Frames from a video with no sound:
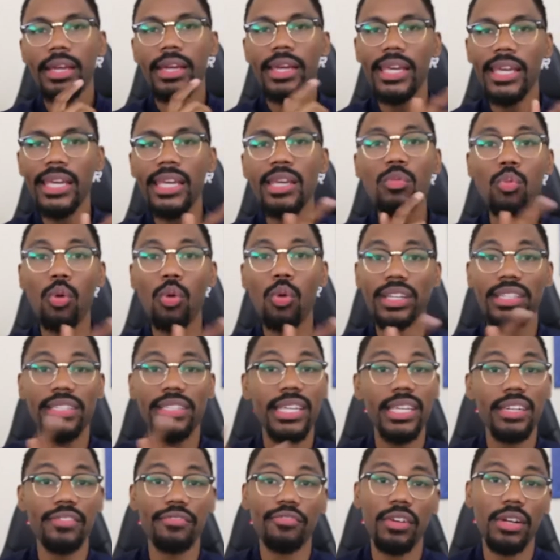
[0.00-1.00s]
he wanted to
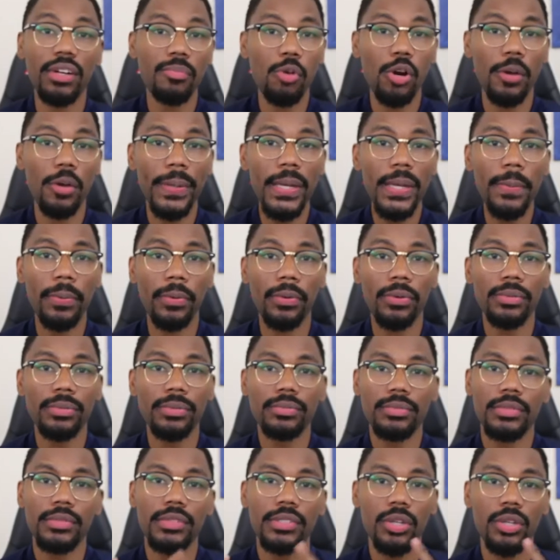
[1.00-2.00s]
get in front of more people.
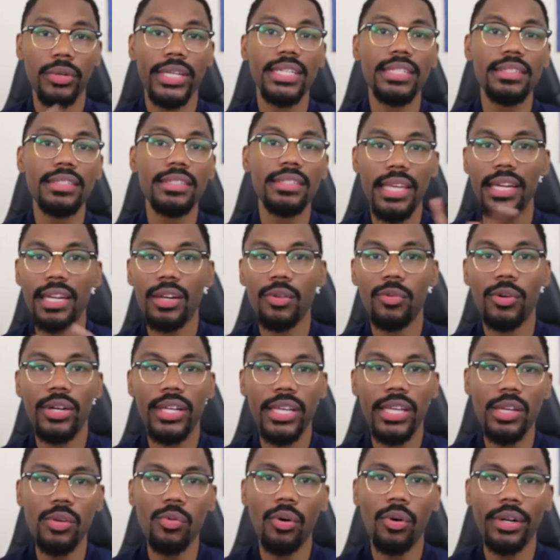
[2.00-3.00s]
So he's getting
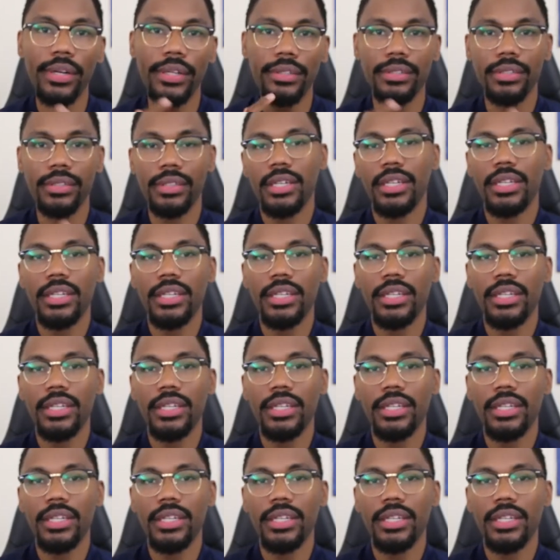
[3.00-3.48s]
what he wanted.